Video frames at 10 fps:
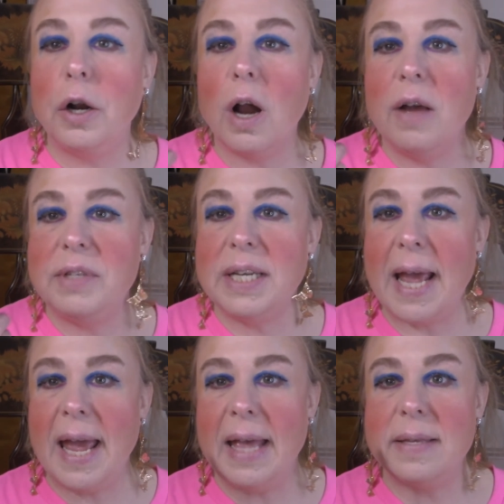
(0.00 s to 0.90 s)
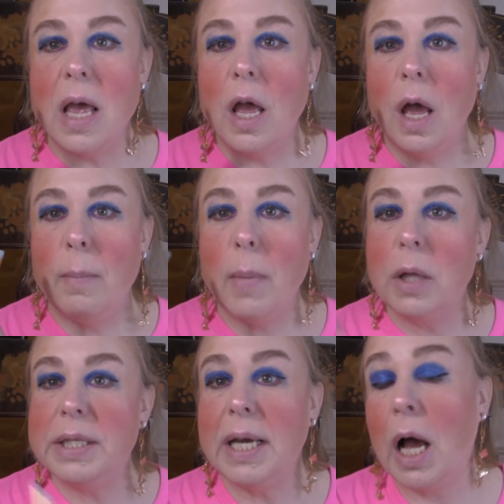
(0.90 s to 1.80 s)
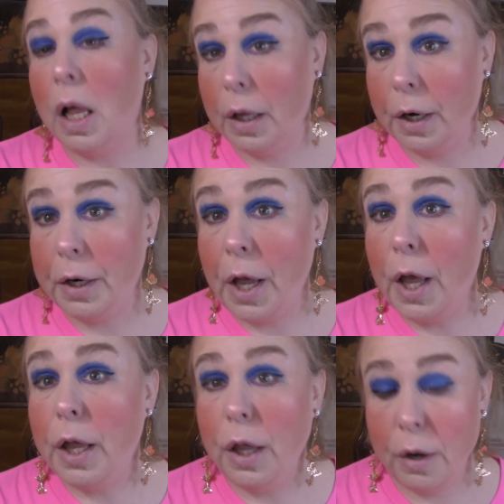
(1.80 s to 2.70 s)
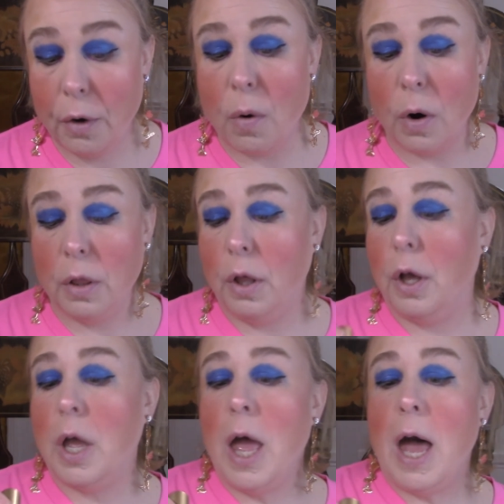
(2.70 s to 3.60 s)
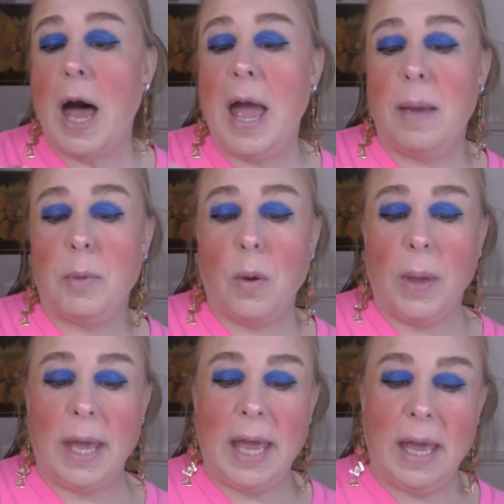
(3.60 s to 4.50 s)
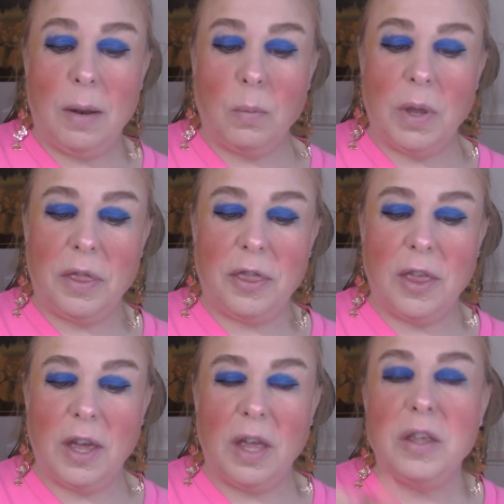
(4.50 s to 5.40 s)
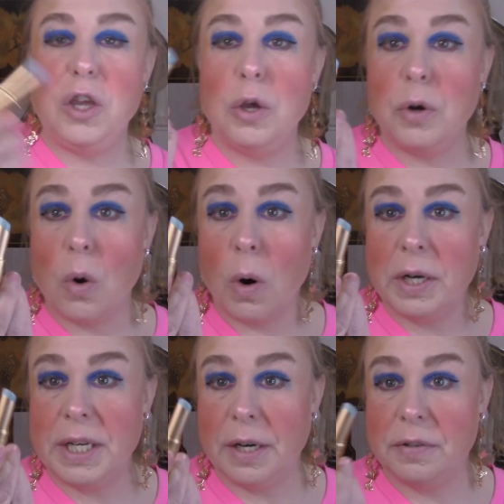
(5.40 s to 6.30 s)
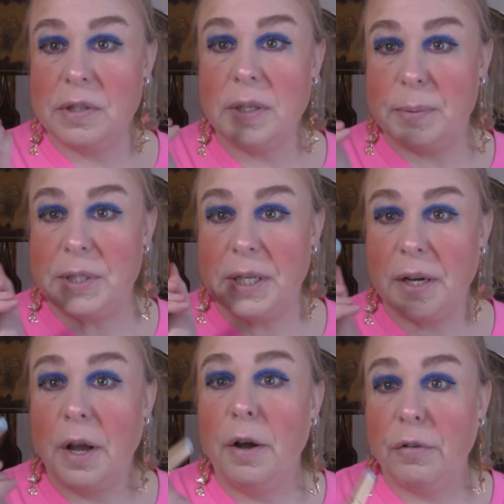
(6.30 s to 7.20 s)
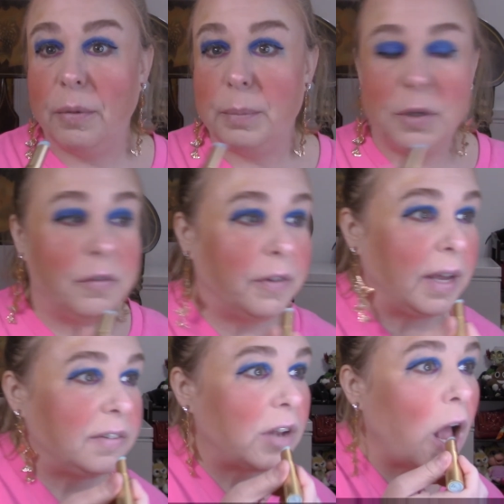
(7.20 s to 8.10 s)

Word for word: of today's multicolored unicorn look, I am going in with the Unicorn Tears lipstick from Too Faced.